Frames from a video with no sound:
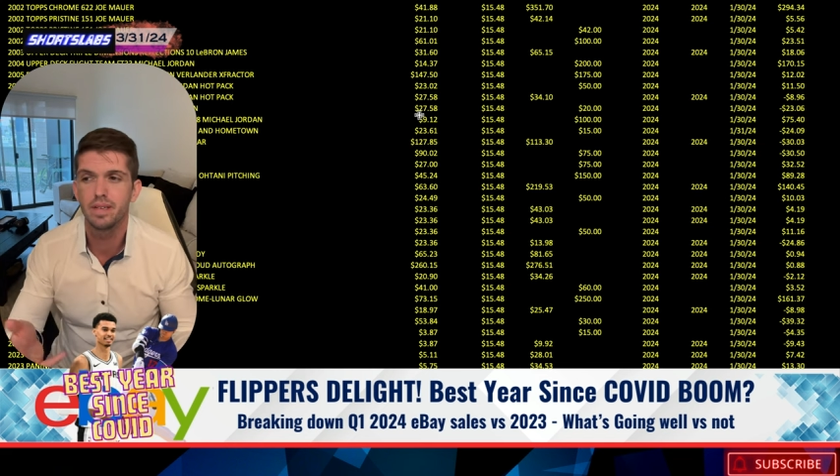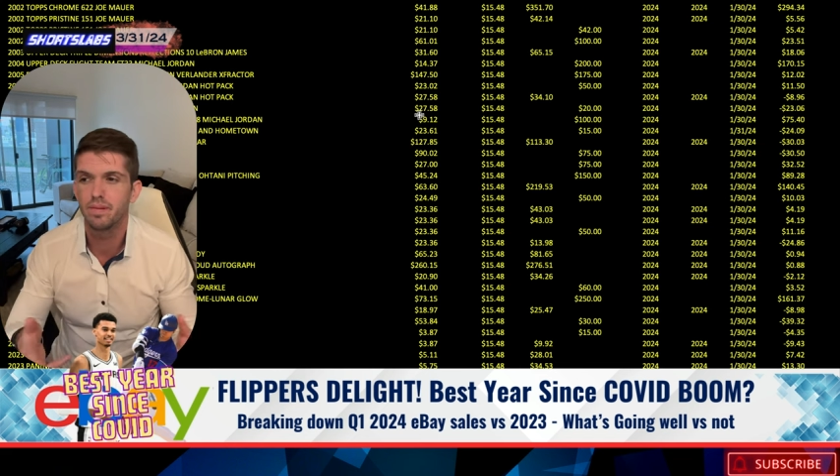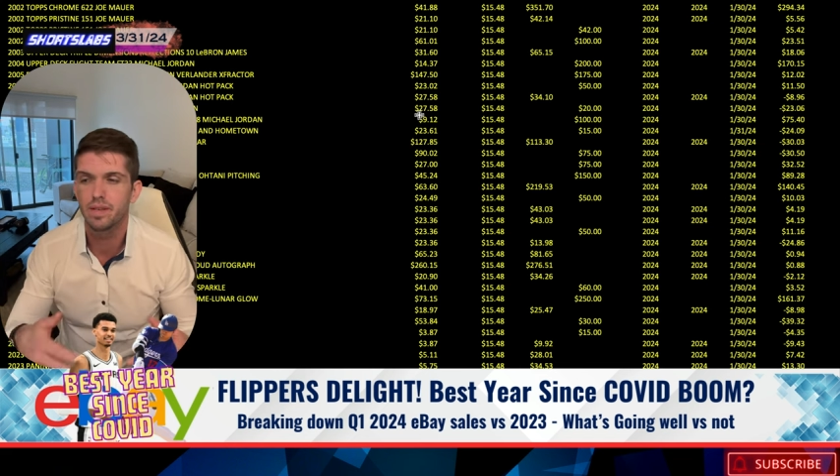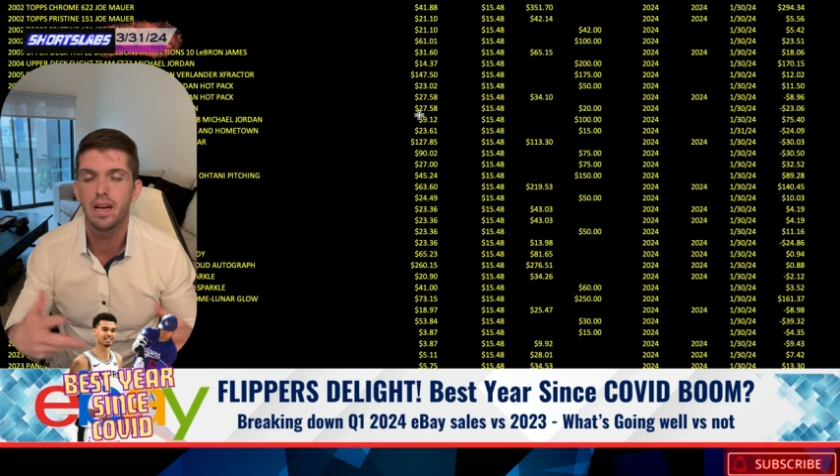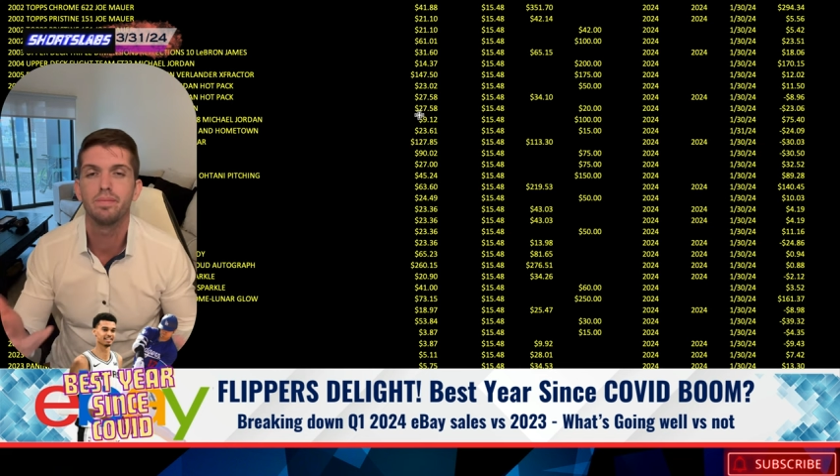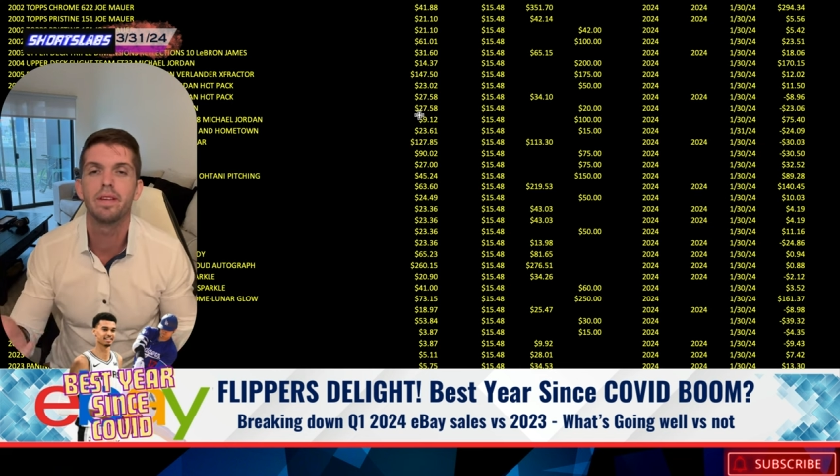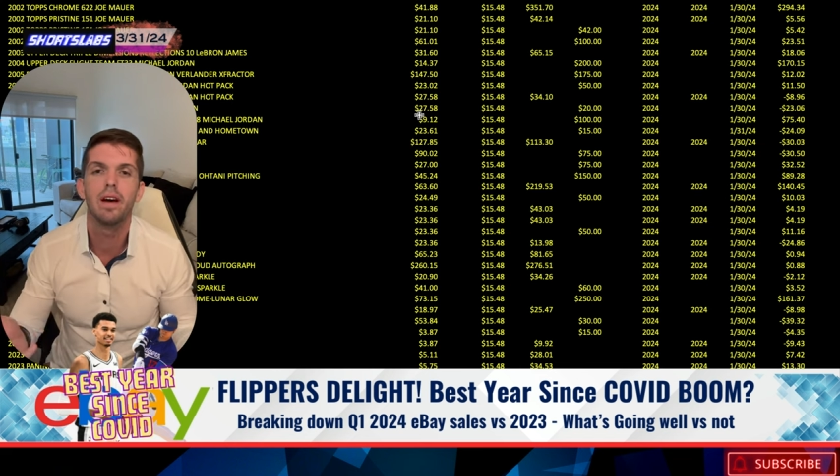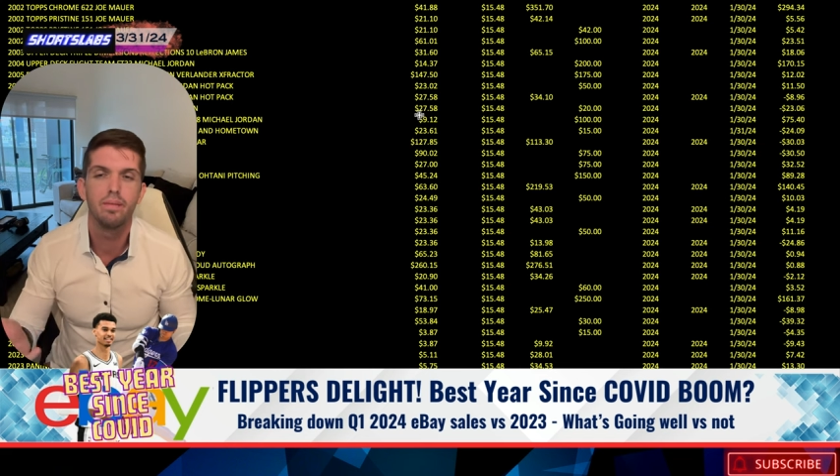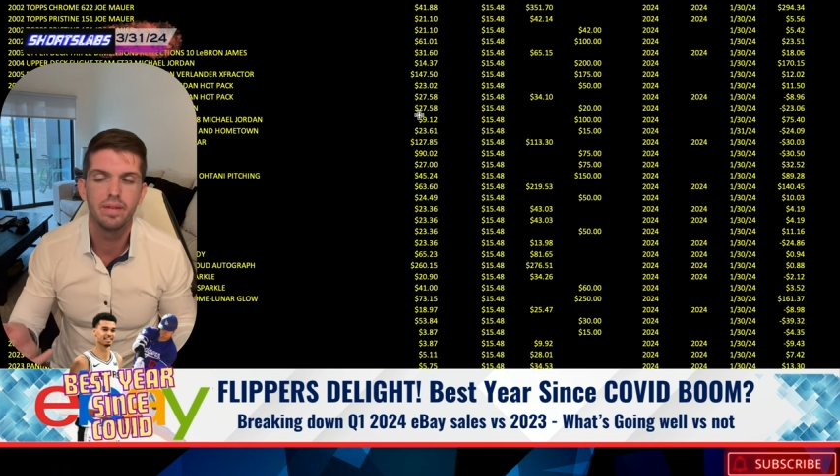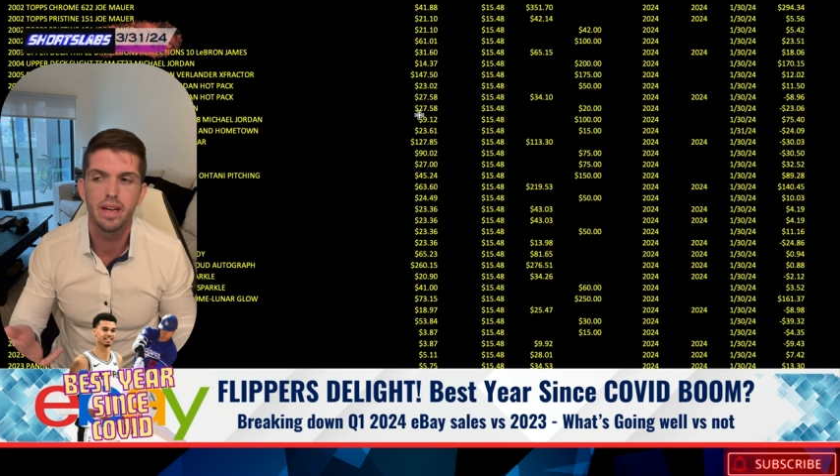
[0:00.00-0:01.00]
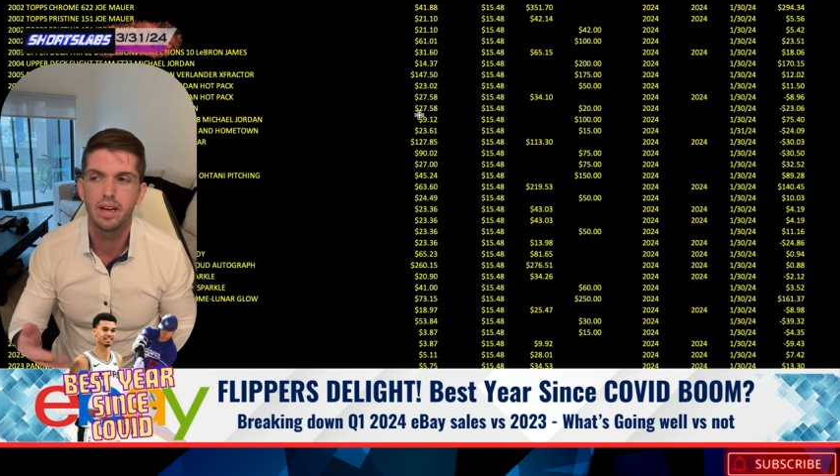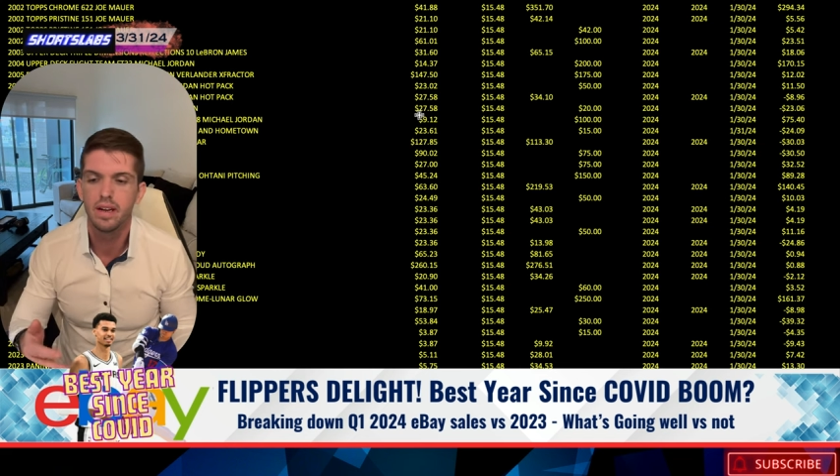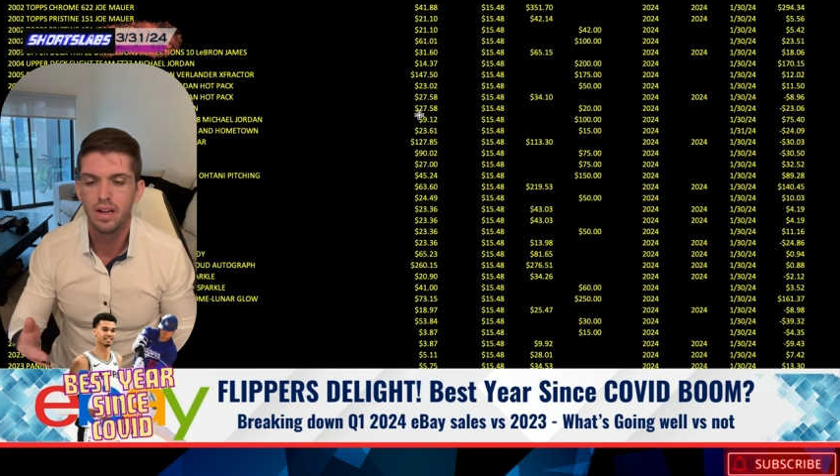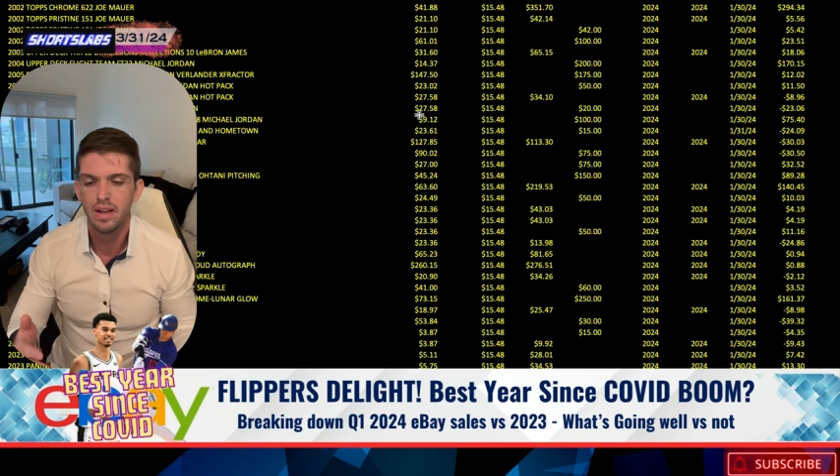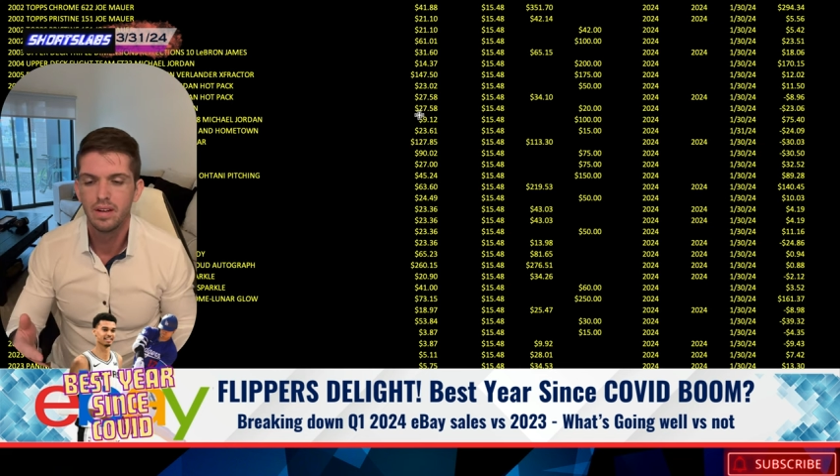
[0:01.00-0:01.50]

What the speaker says: you know, Topps Update.